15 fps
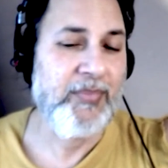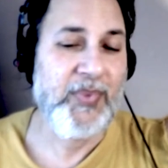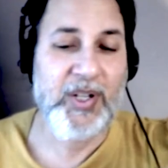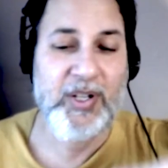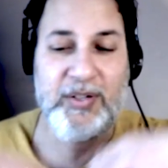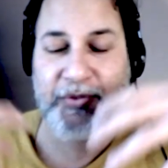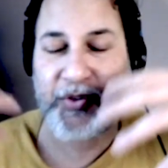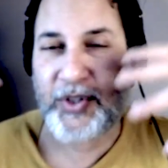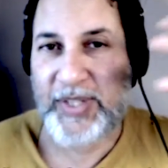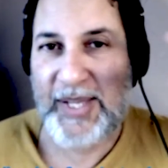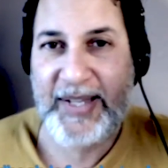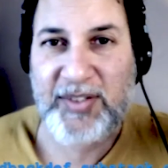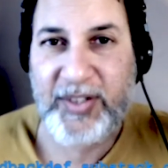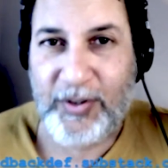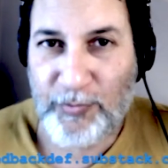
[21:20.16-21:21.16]
of
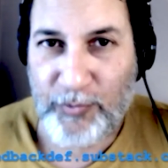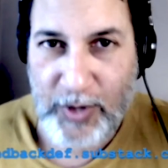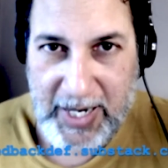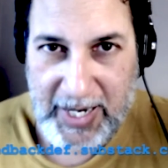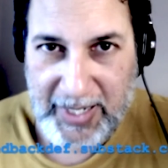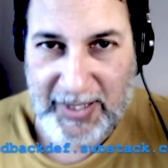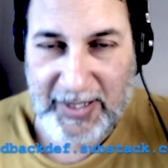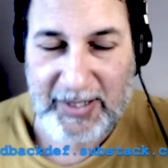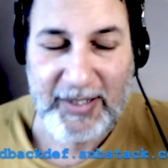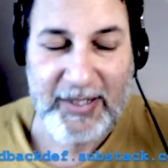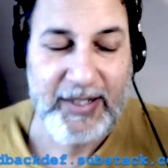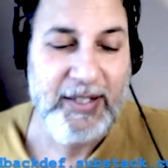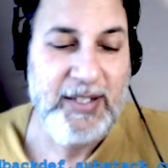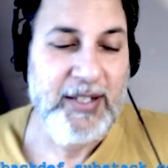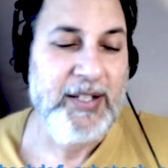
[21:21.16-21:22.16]
classic rock.
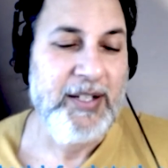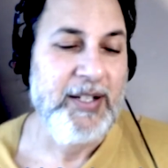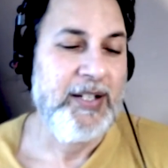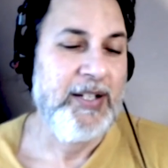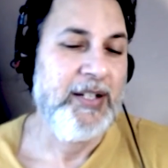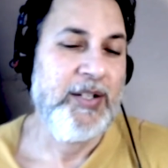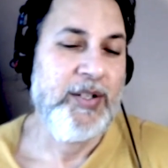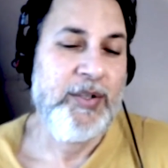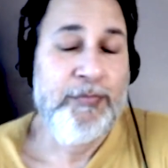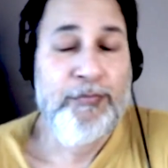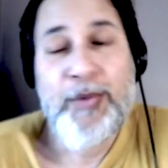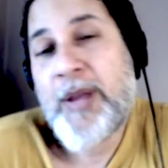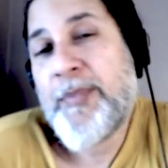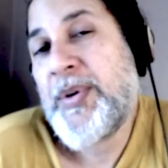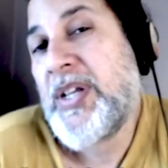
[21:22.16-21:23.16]

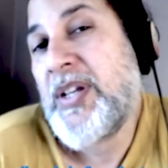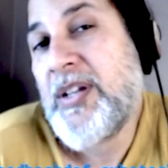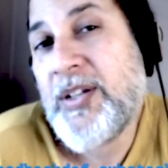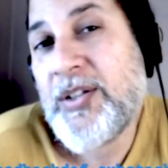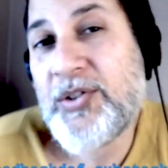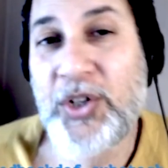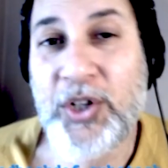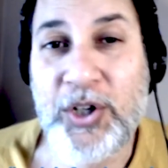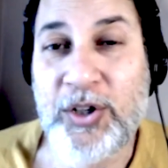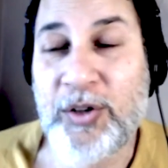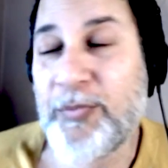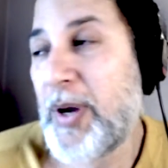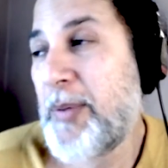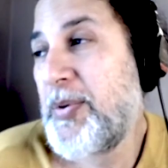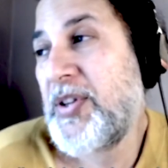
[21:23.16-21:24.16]
Maybe,
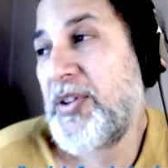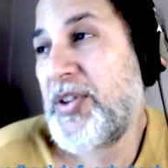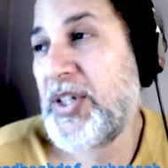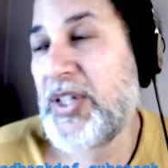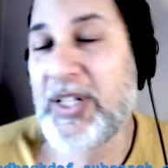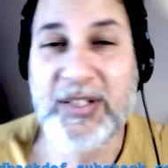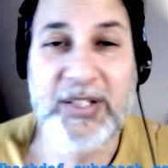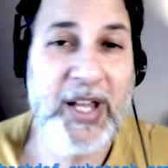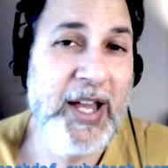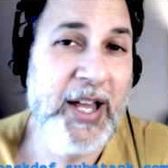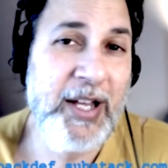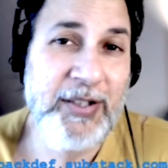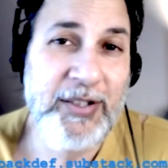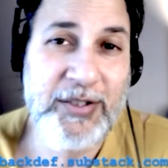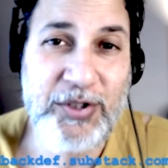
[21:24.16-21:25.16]
maybe the thinking is, hey,
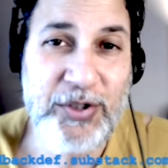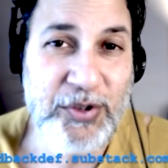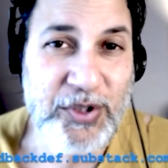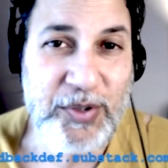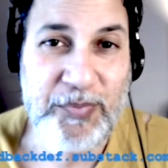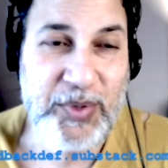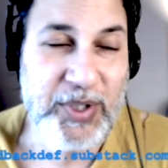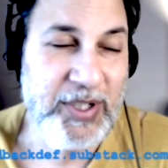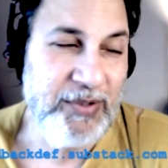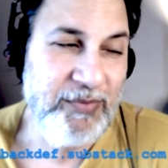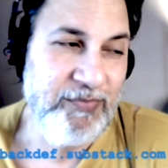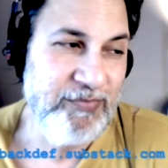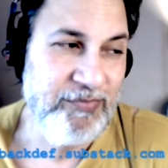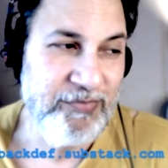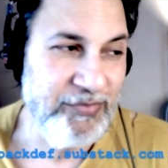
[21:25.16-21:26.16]
let's do something,
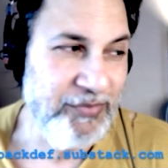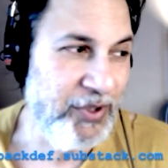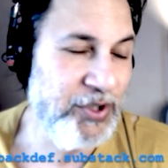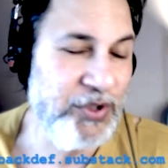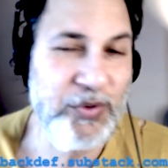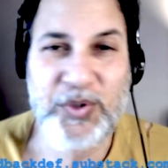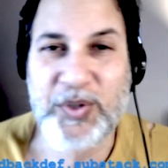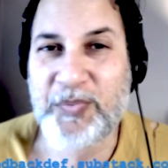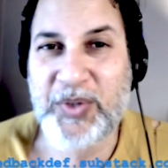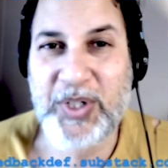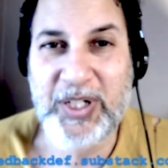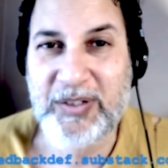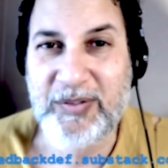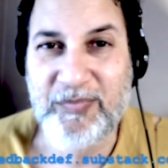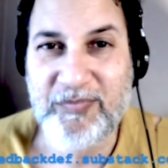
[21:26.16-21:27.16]

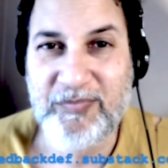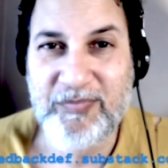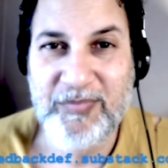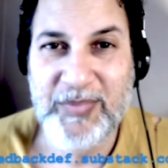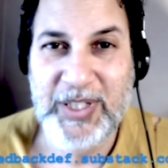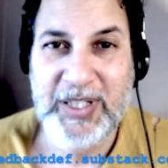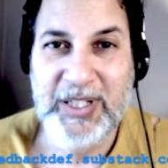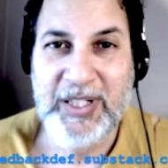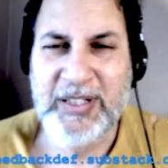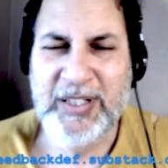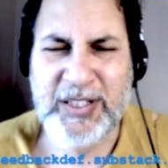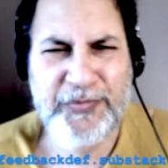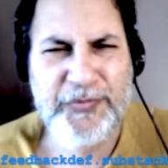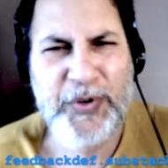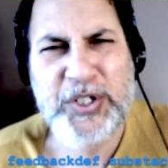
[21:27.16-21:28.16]

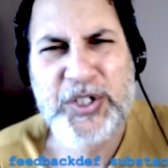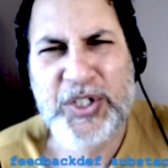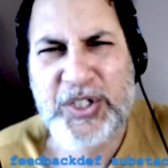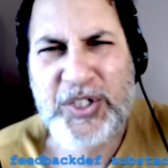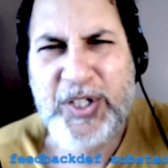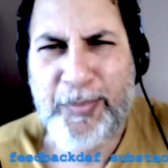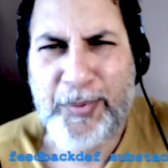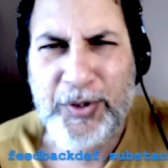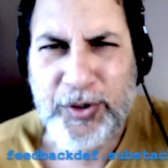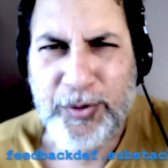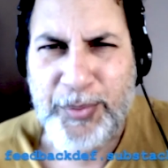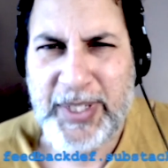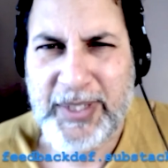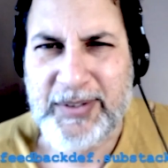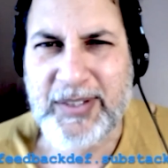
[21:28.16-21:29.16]
let's freshen this up a little
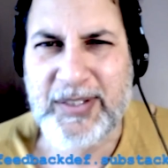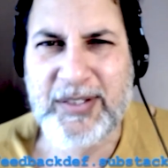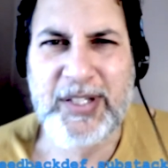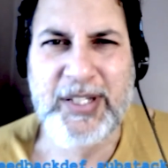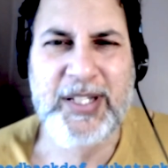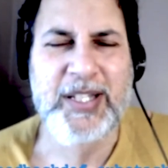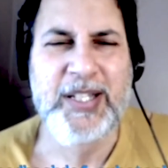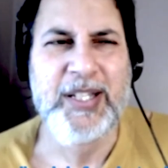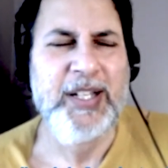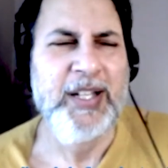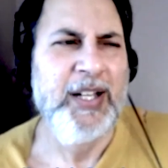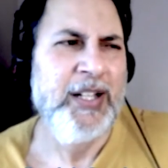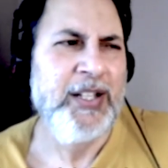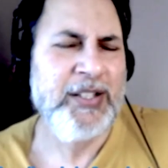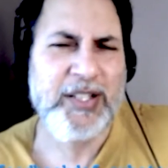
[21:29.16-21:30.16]
bit. Let's
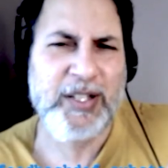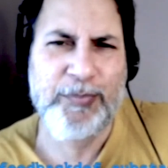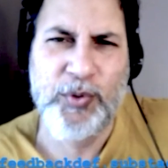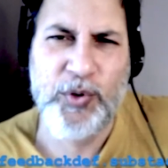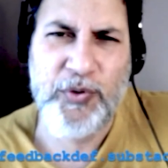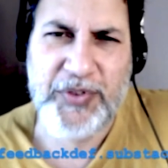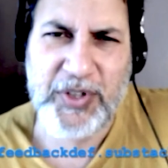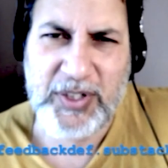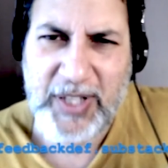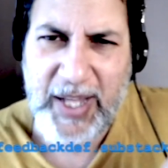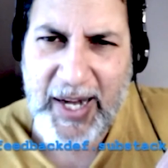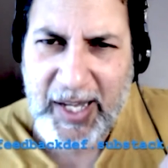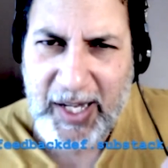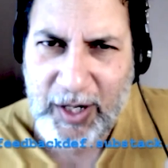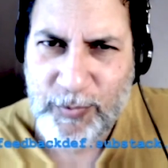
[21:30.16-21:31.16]
move the
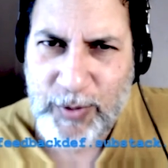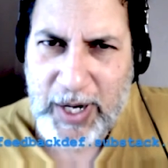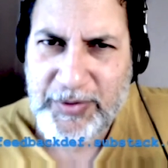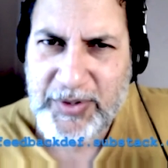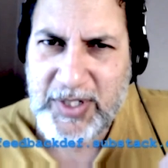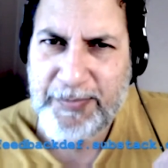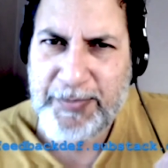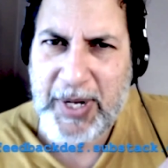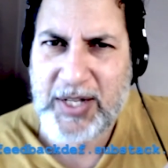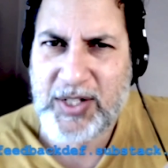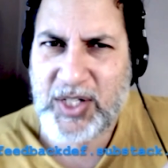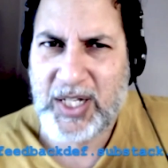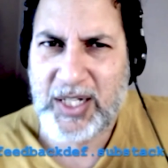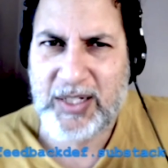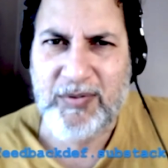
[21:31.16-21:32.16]
lighting around this
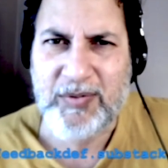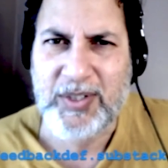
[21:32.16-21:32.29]
painting